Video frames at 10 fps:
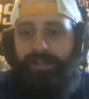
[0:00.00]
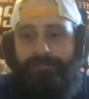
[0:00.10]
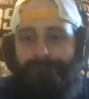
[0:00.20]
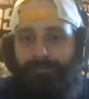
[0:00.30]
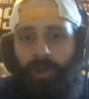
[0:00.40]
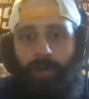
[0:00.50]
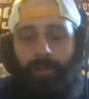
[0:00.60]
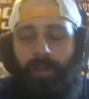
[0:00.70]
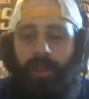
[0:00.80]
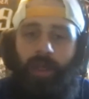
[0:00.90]
No.
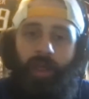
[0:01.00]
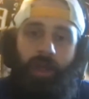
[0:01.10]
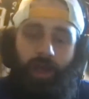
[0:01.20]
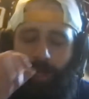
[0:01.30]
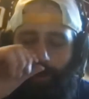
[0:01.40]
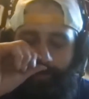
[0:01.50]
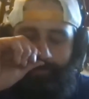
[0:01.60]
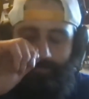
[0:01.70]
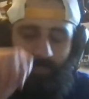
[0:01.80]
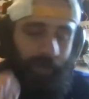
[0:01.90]

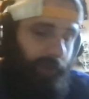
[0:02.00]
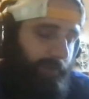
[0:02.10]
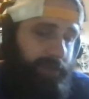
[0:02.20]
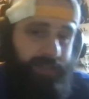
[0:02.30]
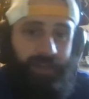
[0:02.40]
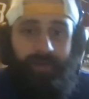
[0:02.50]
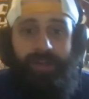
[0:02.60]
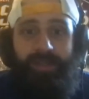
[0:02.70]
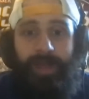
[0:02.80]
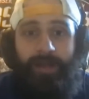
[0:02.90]
Other reasons
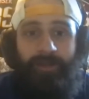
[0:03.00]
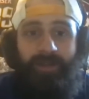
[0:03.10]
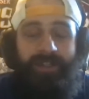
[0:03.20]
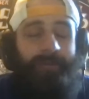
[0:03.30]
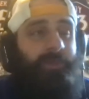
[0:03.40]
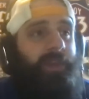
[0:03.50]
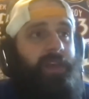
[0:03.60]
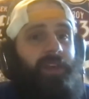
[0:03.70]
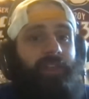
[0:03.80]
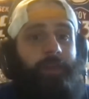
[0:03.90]
to be optimistic:
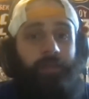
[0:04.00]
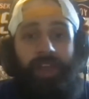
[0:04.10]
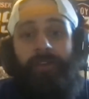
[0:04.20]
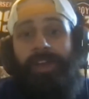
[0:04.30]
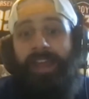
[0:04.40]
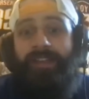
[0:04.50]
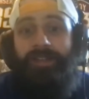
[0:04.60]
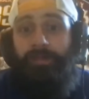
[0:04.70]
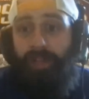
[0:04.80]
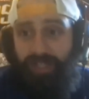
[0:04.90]
the play of Casey
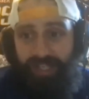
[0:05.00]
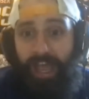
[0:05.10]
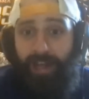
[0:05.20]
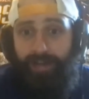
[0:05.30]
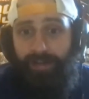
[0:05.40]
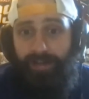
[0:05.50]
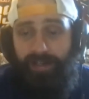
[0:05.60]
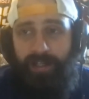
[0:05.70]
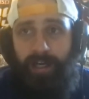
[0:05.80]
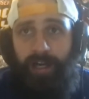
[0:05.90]
Middlestat
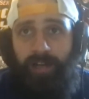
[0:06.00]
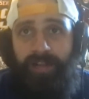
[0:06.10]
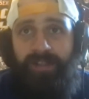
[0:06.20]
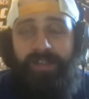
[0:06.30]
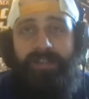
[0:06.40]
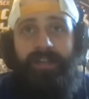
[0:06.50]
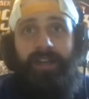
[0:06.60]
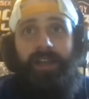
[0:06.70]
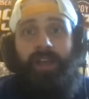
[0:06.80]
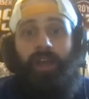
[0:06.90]
this season.
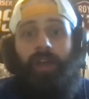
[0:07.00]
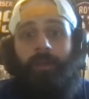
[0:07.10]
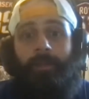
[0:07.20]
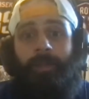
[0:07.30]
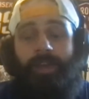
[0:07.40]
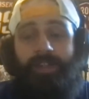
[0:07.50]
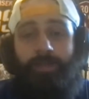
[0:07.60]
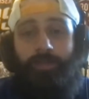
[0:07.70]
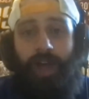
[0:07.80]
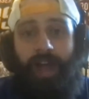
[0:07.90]
Big
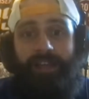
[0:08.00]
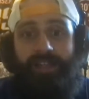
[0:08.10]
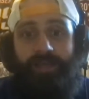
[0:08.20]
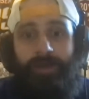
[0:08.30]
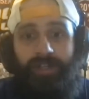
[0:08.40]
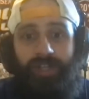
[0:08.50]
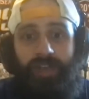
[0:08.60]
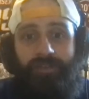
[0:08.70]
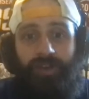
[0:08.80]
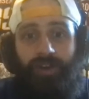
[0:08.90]
surprise, especially
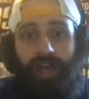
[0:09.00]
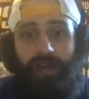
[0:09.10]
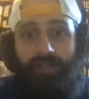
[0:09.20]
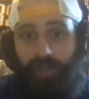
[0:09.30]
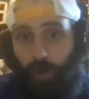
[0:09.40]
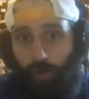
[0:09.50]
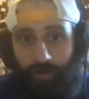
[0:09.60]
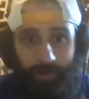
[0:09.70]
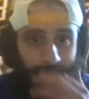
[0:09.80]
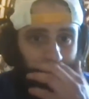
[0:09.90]
after Granato took over.